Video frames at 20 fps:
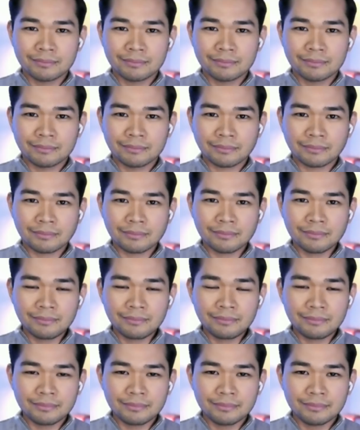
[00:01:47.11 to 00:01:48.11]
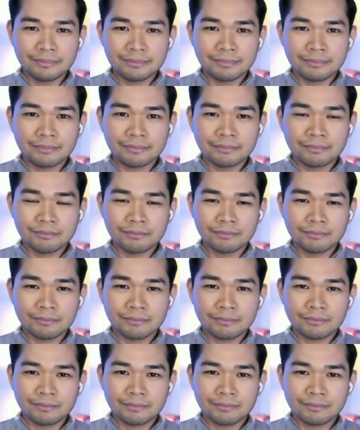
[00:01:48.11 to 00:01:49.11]

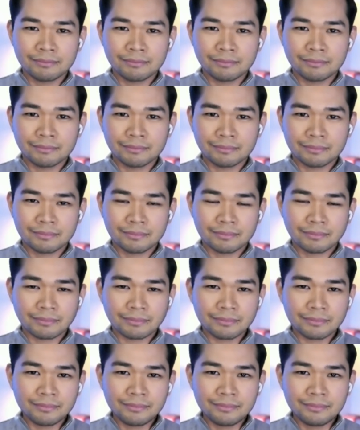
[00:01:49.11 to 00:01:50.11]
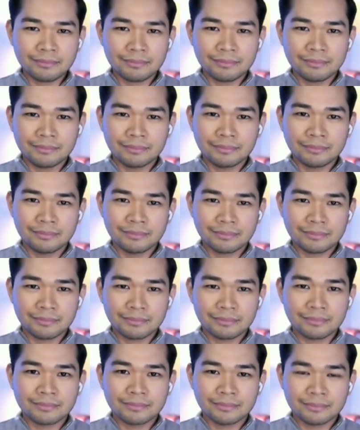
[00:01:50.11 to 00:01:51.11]

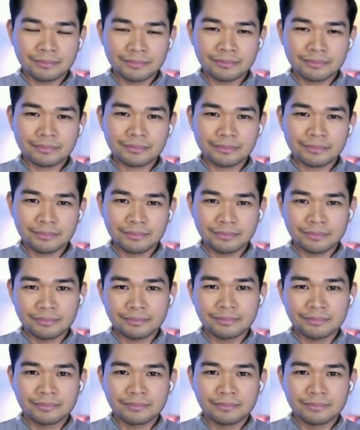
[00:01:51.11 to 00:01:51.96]
This person isn't speaking.